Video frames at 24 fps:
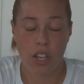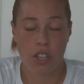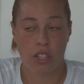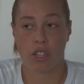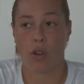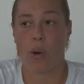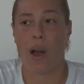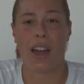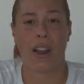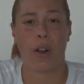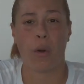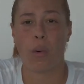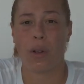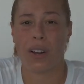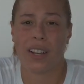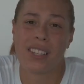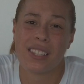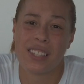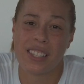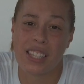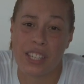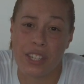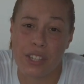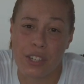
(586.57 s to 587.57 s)
So I don't want
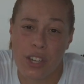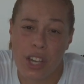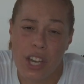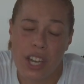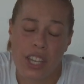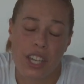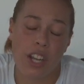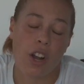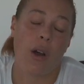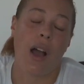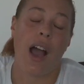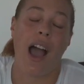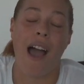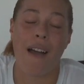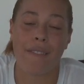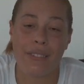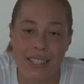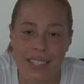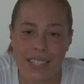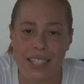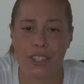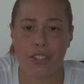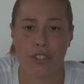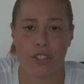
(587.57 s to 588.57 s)
to see, you know,
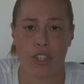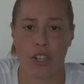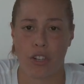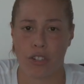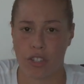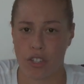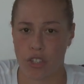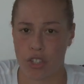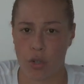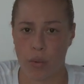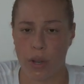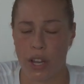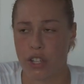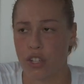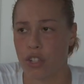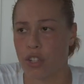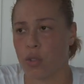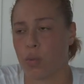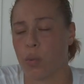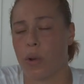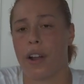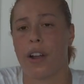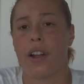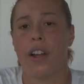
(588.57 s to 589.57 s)
obviously there's certain
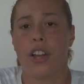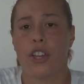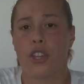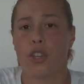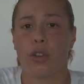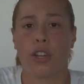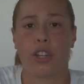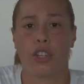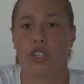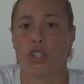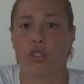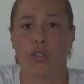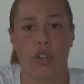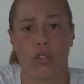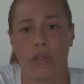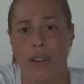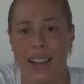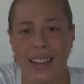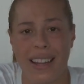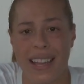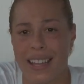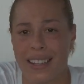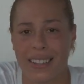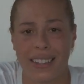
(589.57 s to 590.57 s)
situations where you could shoot a
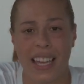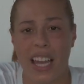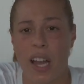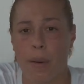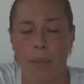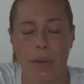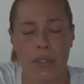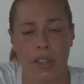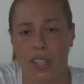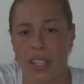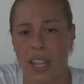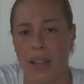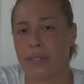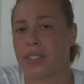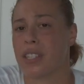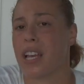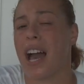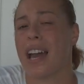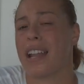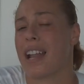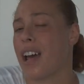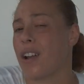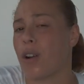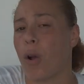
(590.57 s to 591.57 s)
right hand layup on the left side.